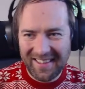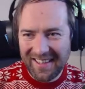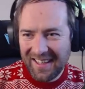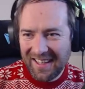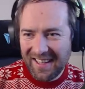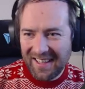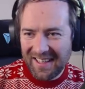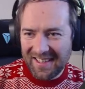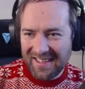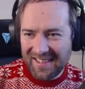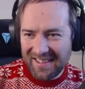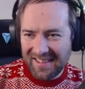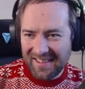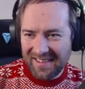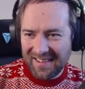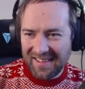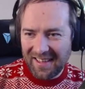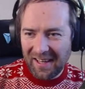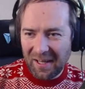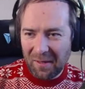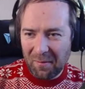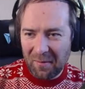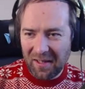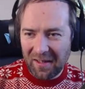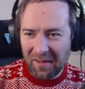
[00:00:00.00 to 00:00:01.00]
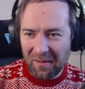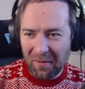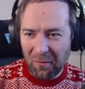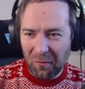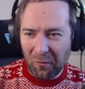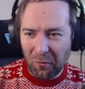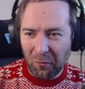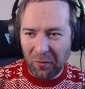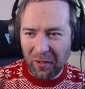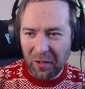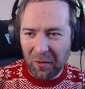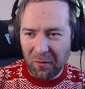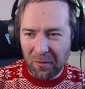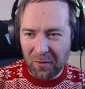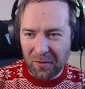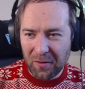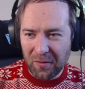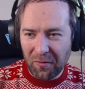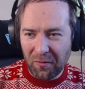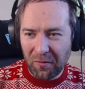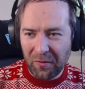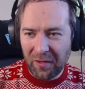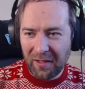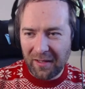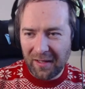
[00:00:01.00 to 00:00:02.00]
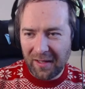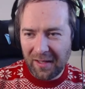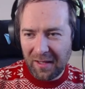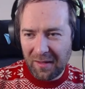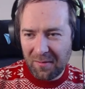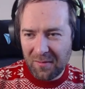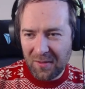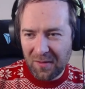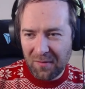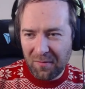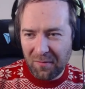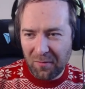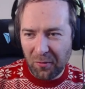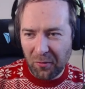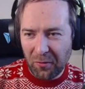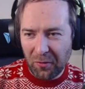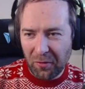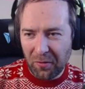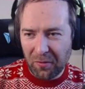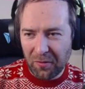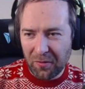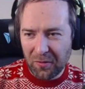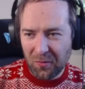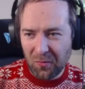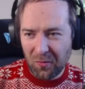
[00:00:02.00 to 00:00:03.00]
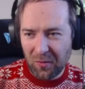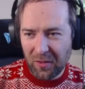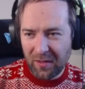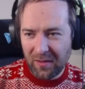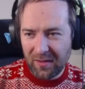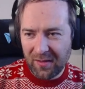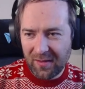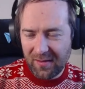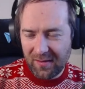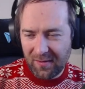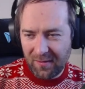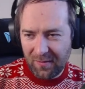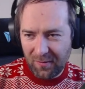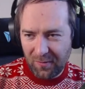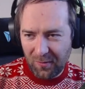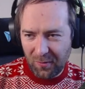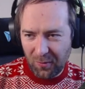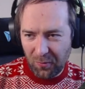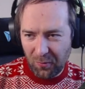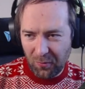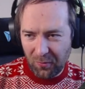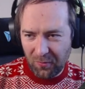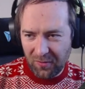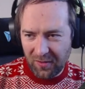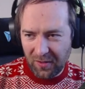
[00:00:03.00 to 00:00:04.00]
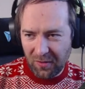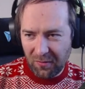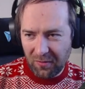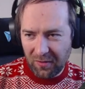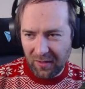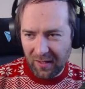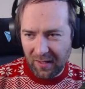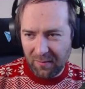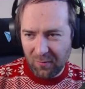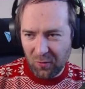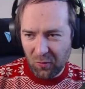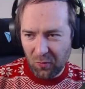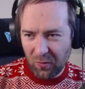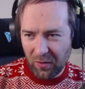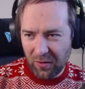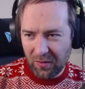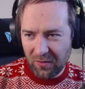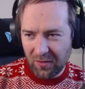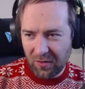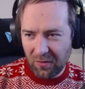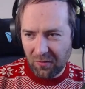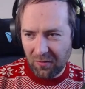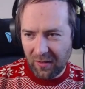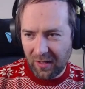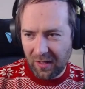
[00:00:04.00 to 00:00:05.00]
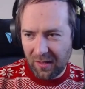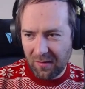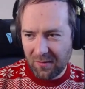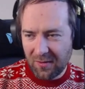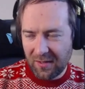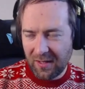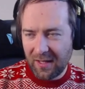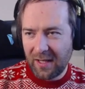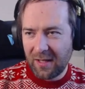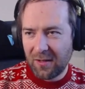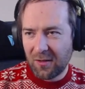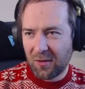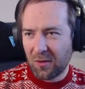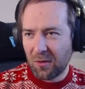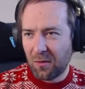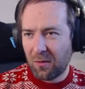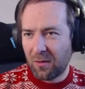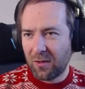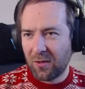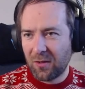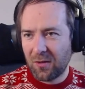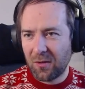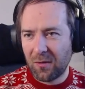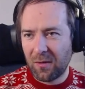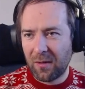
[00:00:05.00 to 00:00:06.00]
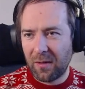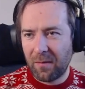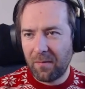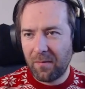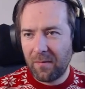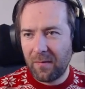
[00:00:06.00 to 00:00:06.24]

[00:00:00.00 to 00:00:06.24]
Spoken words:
is telling me that 3 occurs 3 times, 4 occurs once, 2 0 times, 1 0 times, and so on, so on.